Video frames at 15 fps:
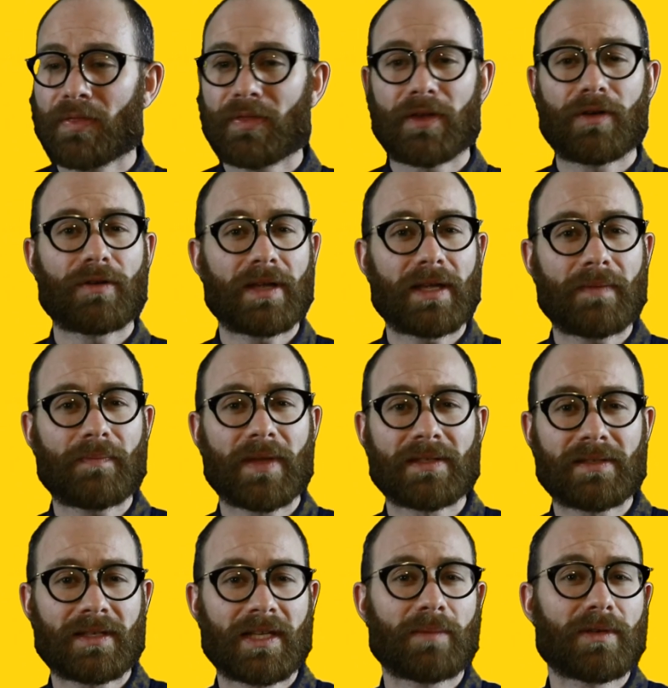theory
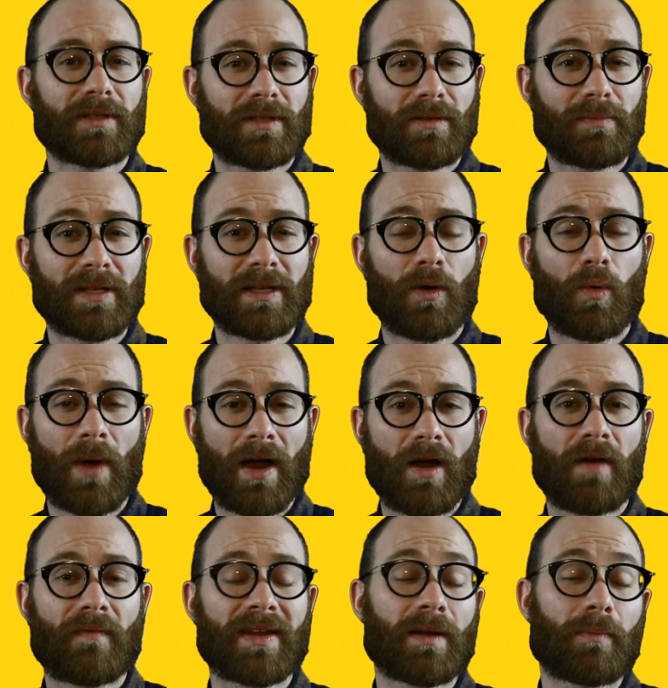and schema to be aware
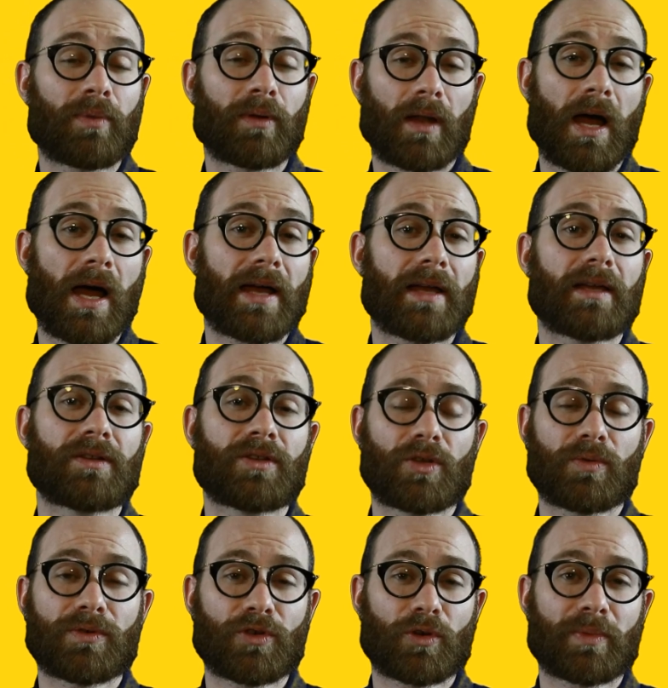of and apply
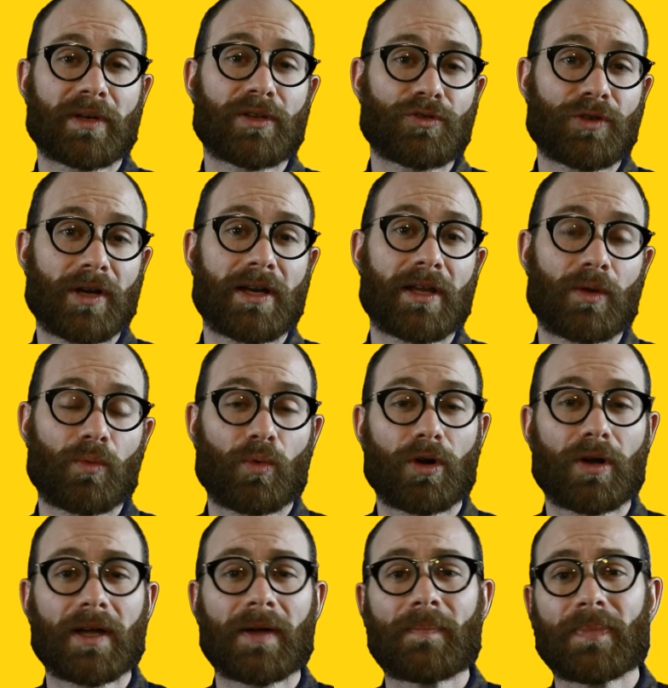to interpreting training and
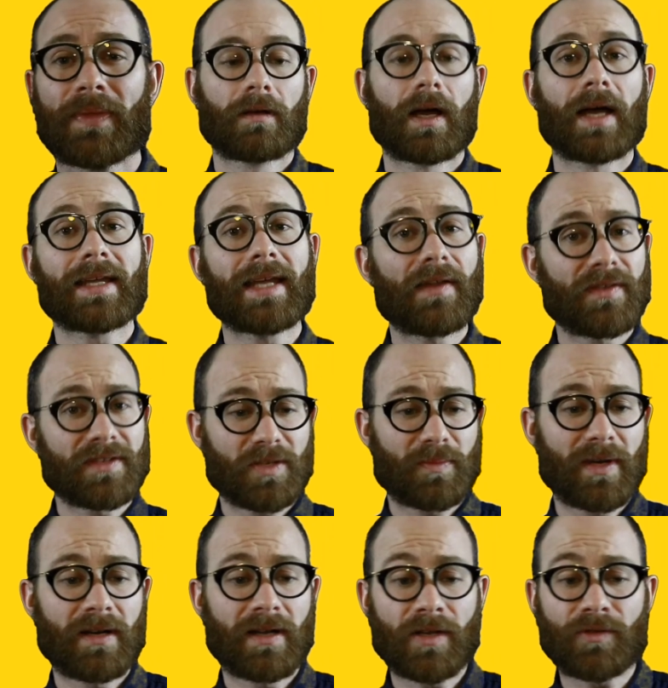work. Again, this has
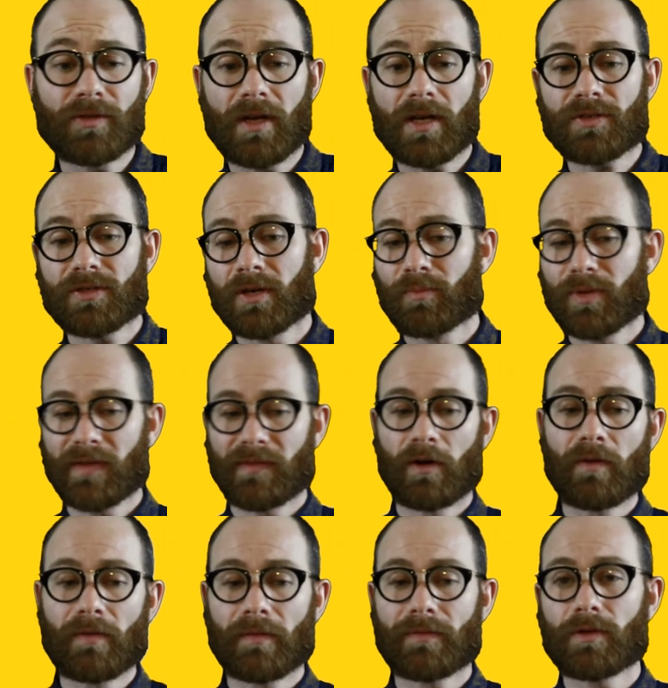been an introduction and brief
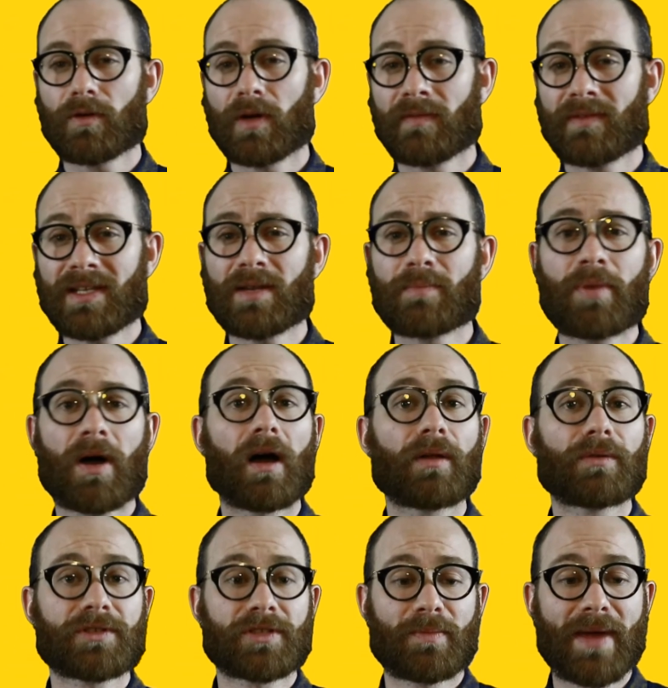overview of Dean and
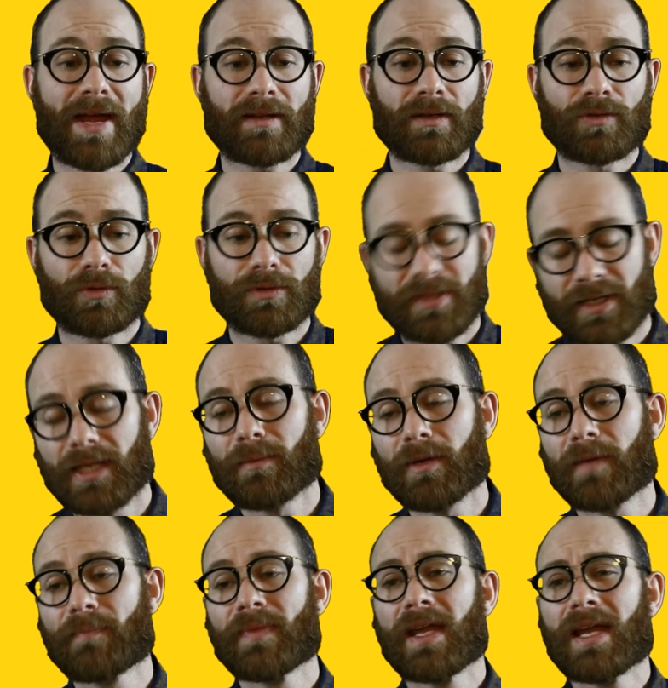Pollard's demand control
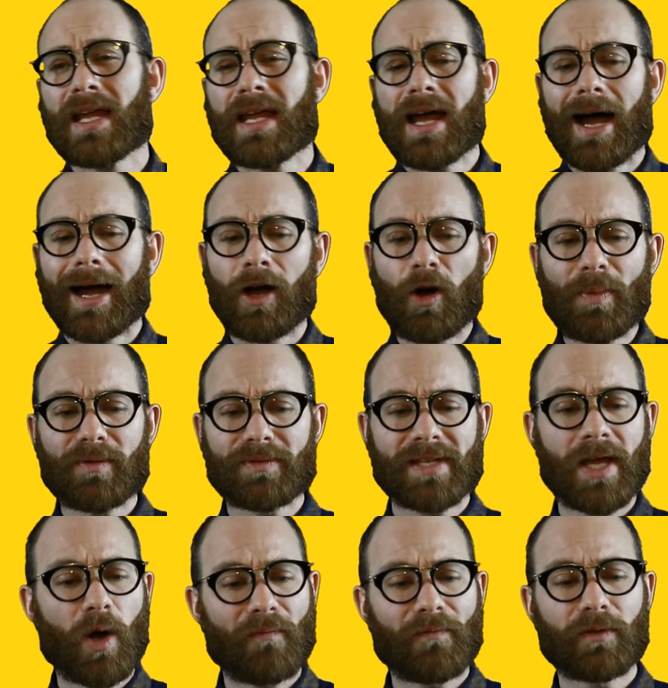schema. I hope it was
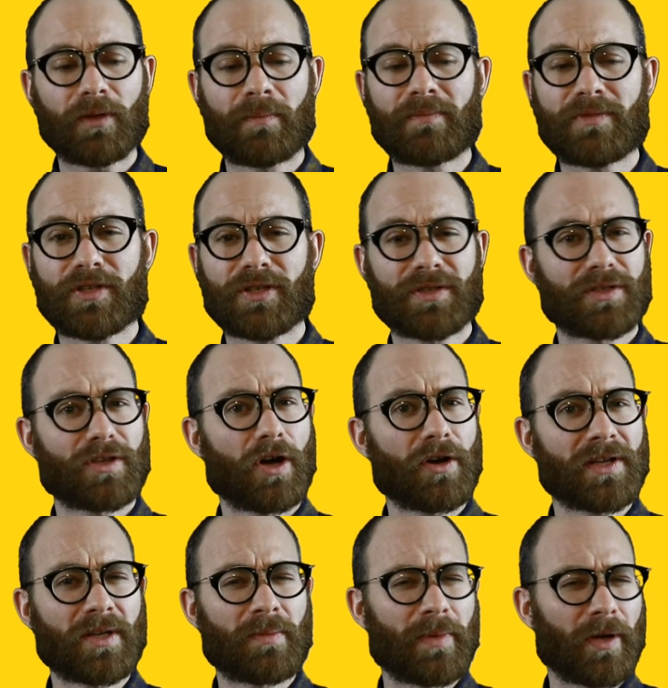helpful in just
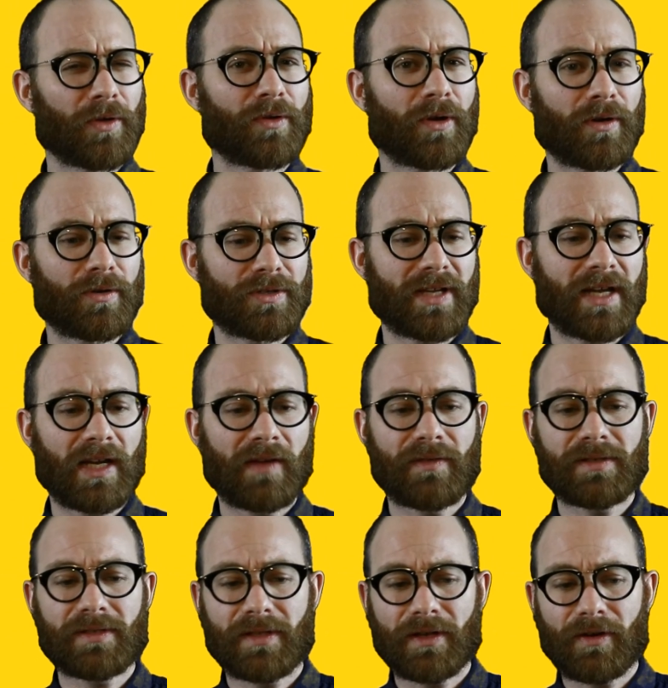starting to build your understanding of
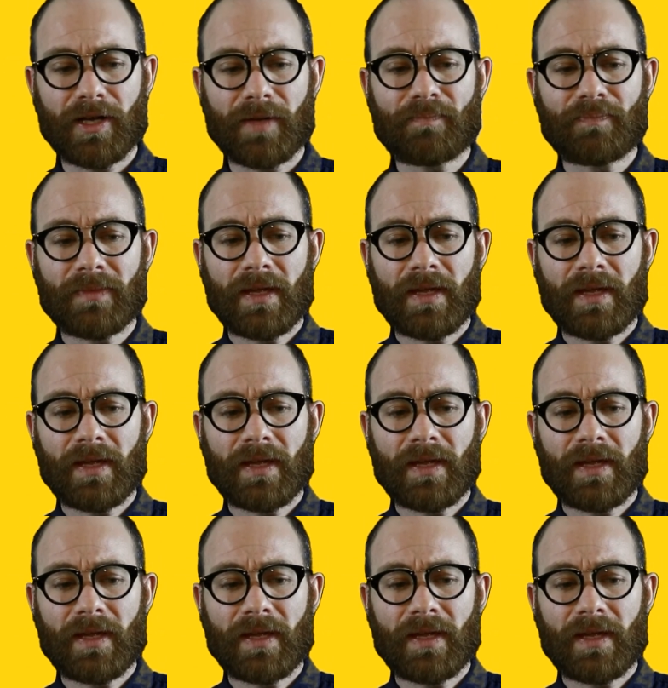this theory